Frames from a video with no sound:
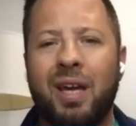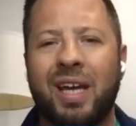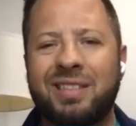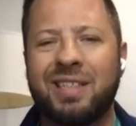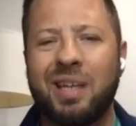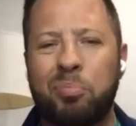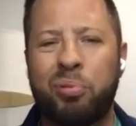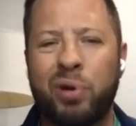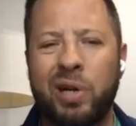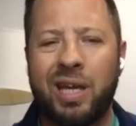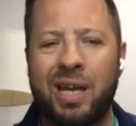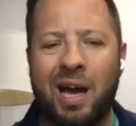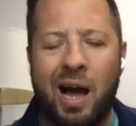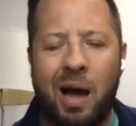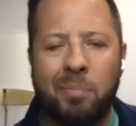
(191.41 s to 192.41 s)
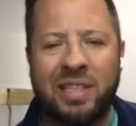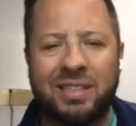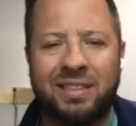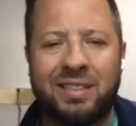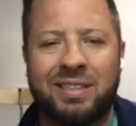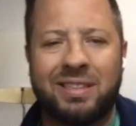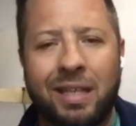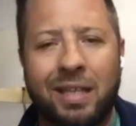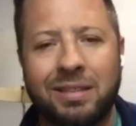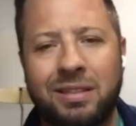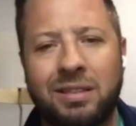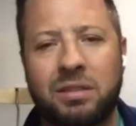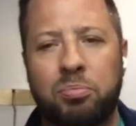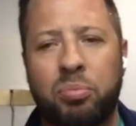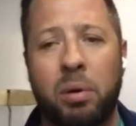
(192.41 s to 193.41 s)
it's a pretty common
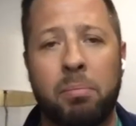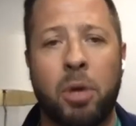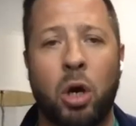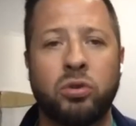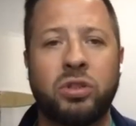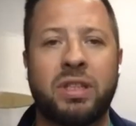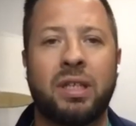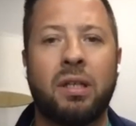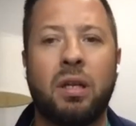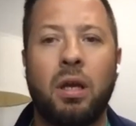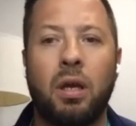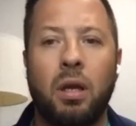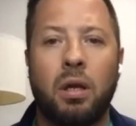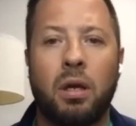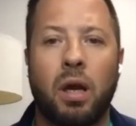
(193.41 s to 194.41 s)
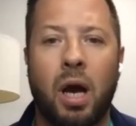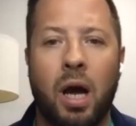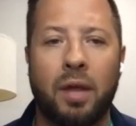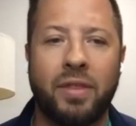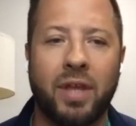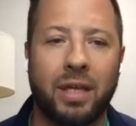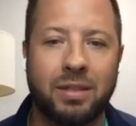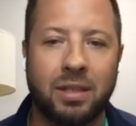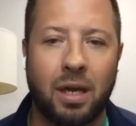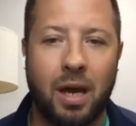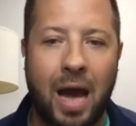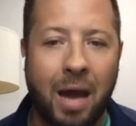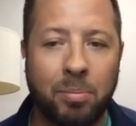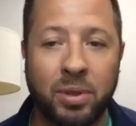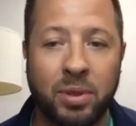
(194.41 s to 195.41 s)
sense promotion uh, that uh,
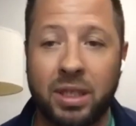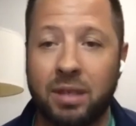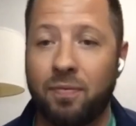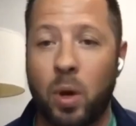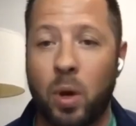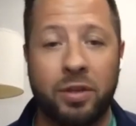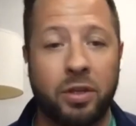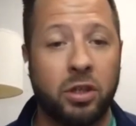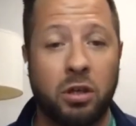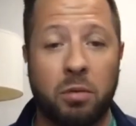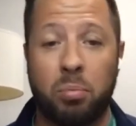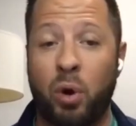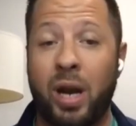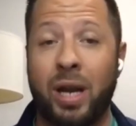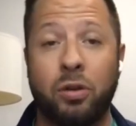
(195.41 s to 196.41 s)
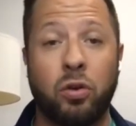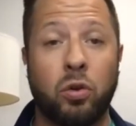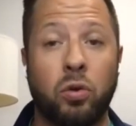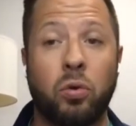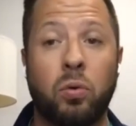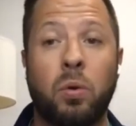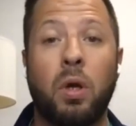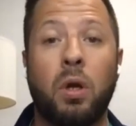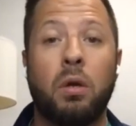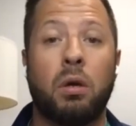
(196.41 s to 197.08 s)
I believe whether you're brand new,